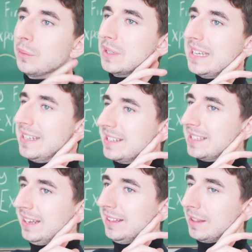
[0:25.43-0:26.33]
It was
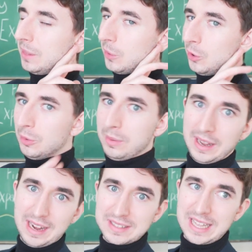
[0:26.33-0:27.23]
inside the lobe,
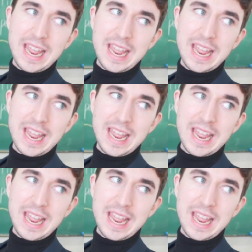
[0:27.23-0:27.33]
and I was